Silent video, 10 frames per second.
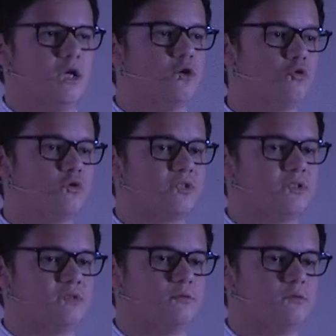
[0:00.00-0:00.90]
in order
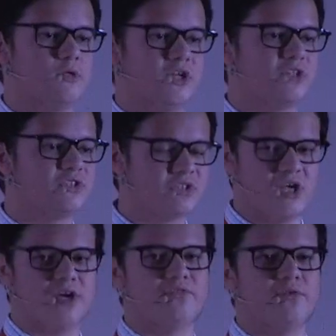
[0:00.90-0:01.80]
to
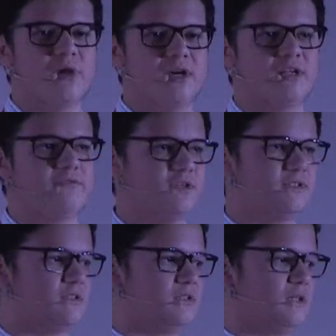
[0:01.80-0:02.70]
conserve
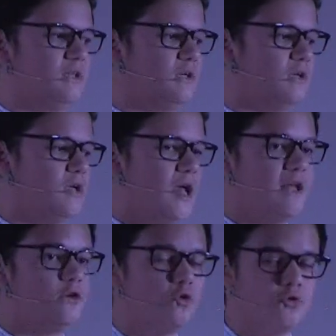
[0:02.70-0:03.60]
biodiversity.
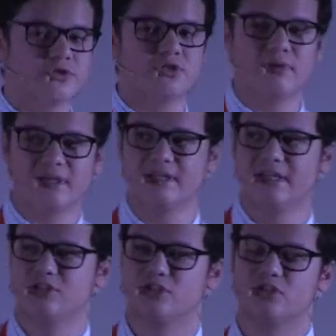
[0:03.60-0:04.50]
And laws and
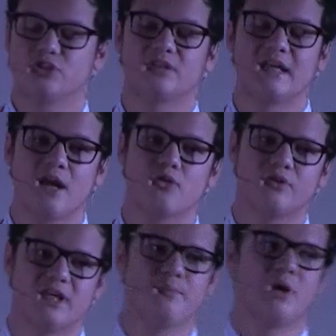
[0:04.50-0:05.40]
regulations just
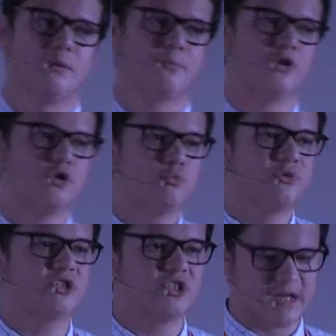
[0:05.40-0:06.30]
cannot keep up
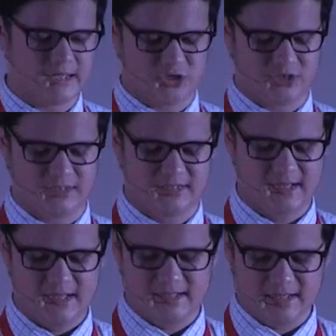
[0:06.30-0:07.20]
with the changes
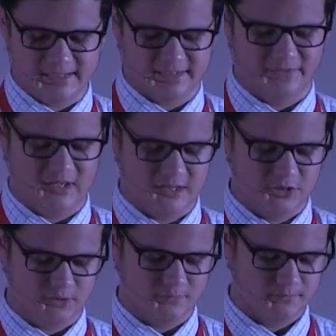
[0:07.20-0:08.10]
in
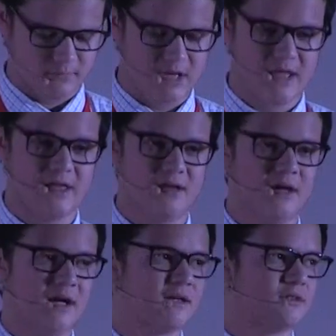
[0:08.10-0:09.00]
classification.
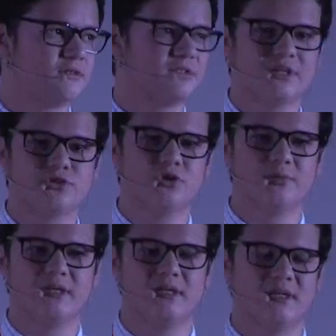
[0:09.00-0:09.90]
And
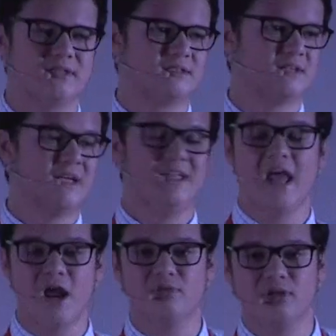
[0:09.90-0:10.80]
taxonomy is
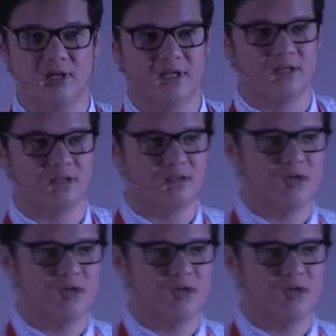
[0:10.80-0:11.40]
inherently